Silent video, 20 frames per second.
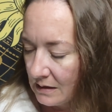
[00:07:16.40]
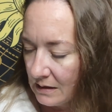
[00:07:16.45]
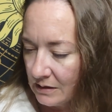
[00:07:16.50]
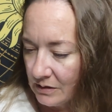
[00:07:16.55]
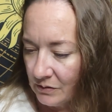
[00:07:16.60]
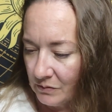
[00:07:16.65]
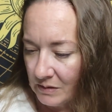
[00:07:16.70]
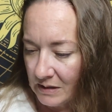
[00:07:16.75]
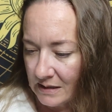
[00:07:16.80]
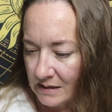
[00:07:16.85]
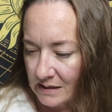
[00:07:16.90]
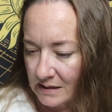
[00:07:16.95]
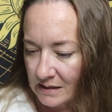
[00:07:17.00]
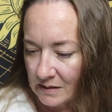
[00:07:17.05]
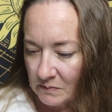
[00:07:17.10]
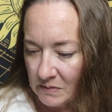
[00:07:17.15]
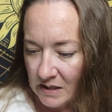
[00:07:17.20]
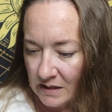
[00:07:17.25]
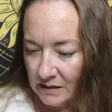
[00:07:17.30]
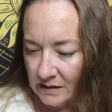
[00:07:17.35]
I do want to
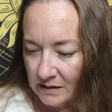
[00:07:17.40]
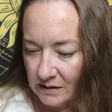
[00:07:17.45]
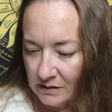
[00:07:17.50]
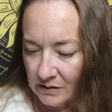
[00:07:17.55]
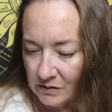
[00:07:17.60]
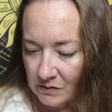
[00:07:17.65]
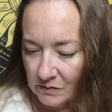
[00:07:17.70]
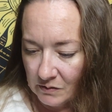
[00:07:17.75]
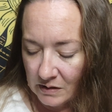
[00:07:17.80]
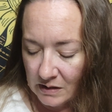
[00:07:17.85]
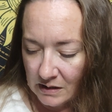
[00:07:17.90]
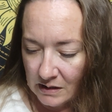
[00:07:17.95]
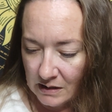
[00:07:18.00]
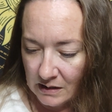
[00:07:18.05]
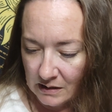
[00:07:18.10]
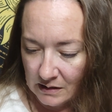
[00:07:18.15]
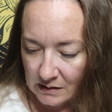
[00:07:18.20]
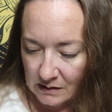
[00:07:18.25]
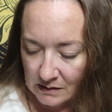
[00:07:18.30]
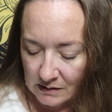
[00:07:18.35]
smell it though. Can
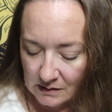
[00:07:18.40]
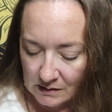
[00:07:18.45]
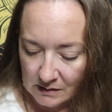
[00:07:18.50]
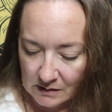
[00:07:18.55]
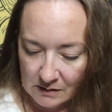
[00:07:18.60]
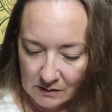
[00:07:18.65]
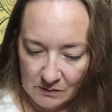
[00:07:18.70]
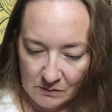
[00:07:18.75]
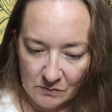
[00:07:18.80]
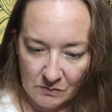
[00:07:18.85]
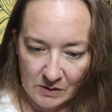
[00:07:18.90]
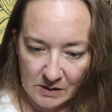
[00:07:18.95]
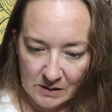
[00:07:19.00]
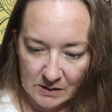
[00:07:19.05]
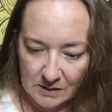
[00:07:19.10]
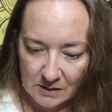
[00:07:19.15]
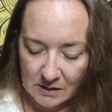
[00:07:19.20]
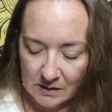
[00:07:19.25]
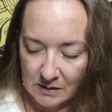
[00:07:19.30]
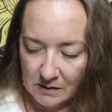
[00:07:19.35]
I?
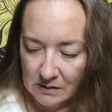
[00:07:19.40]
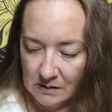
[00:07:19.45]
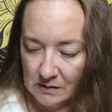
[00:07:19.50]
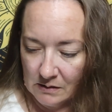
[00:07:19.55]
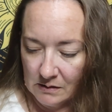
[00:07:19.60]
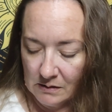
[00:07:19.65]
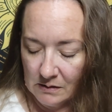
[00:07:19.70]
Where's the?